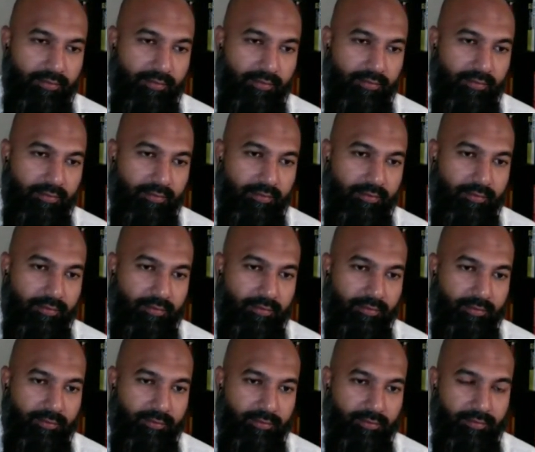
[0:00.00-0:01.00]

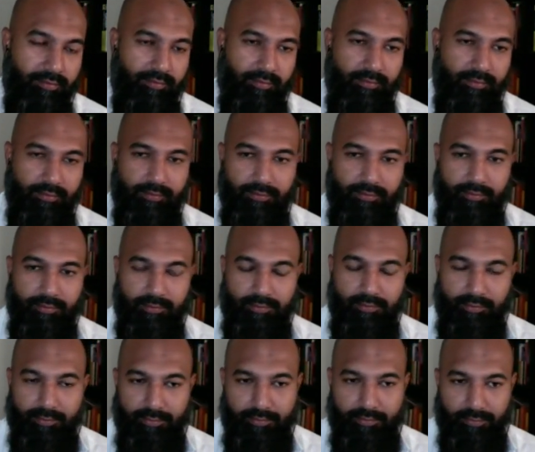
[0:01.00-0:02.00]

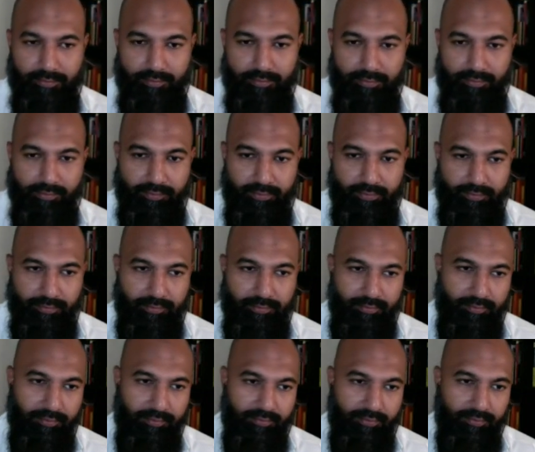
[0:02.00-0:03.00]

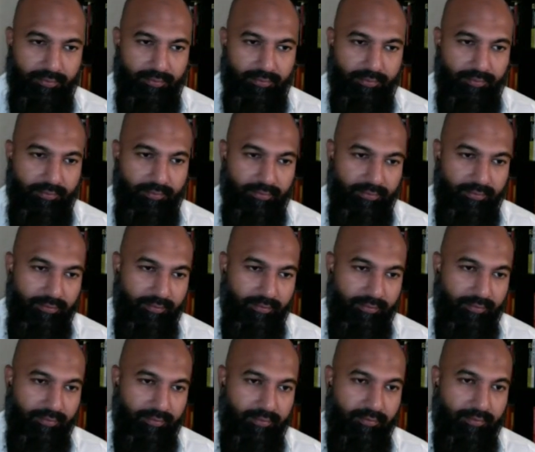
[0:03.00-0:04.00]

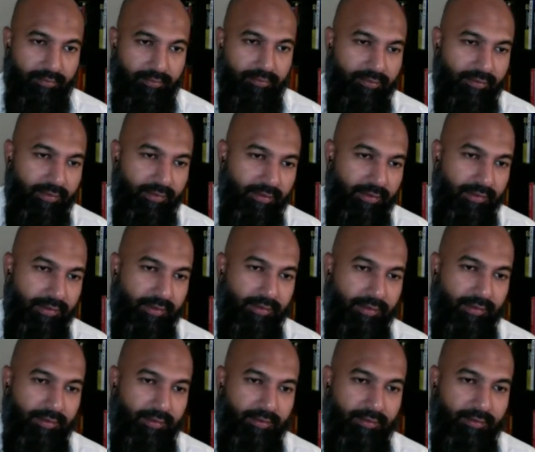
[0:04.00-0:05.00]

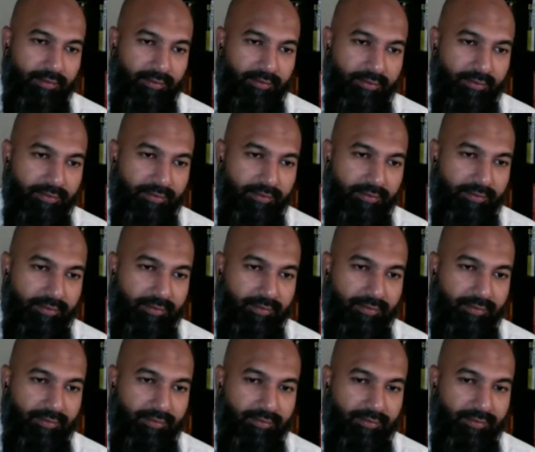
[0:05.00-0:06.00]

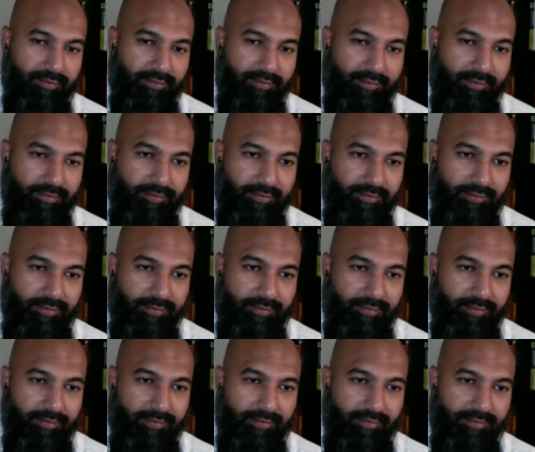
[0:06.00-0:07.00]

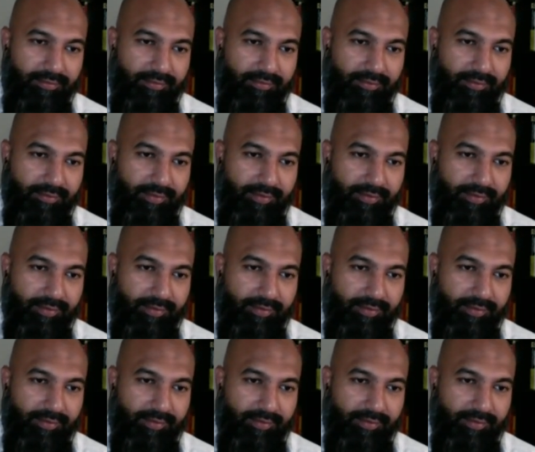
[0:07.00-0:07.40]
The person shown says nothing.